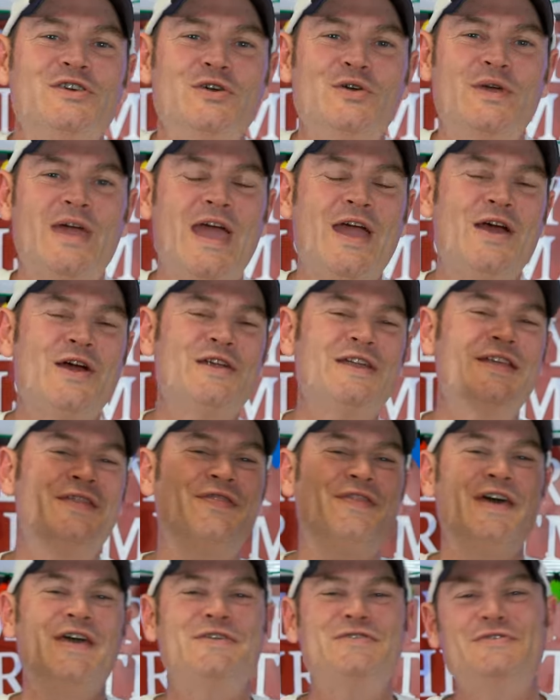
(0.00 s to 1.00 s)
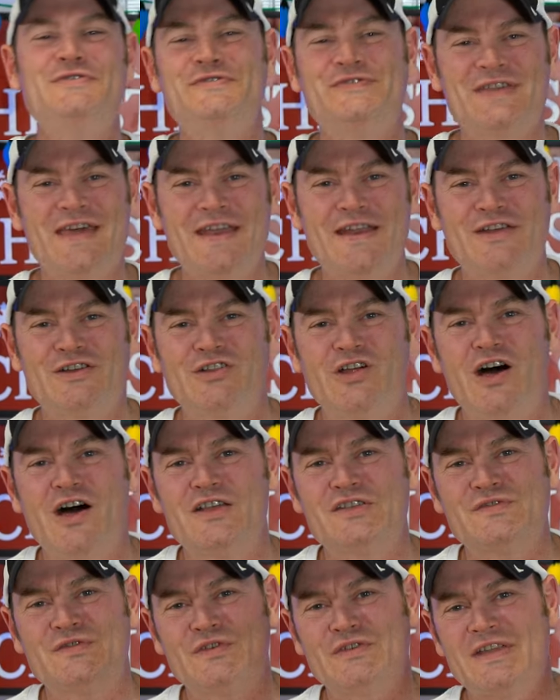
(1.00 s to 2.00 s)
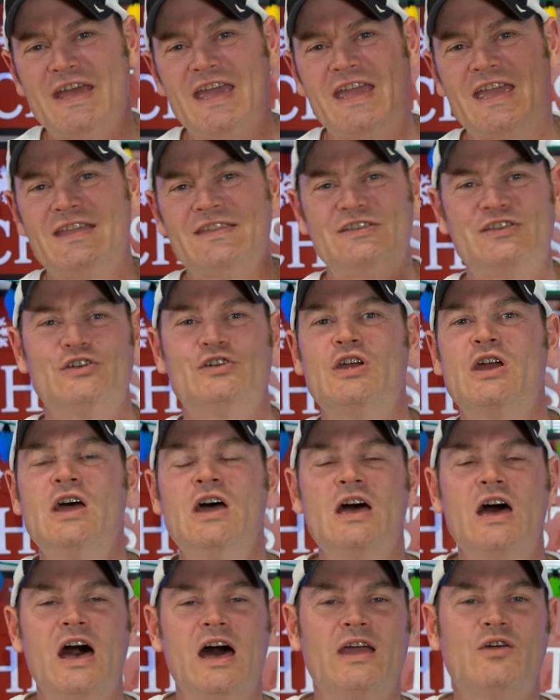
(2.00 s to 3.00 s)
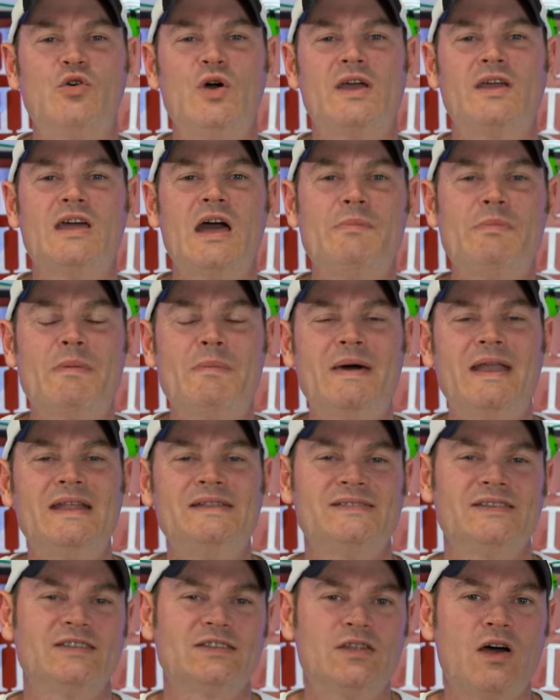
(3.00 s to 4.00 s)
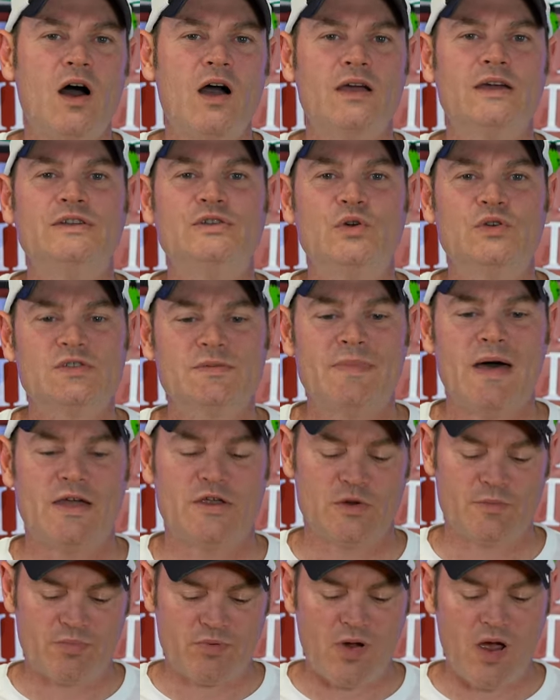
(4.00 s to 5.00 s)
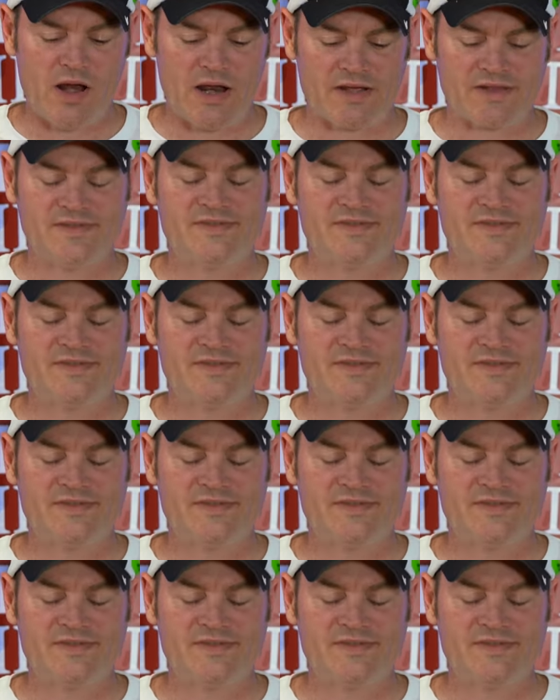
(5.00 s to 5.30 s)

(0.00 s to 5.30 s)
you, Karen, and thank you, Santa Claus, for taking your uh, quick couple minutes and talking to us about your product.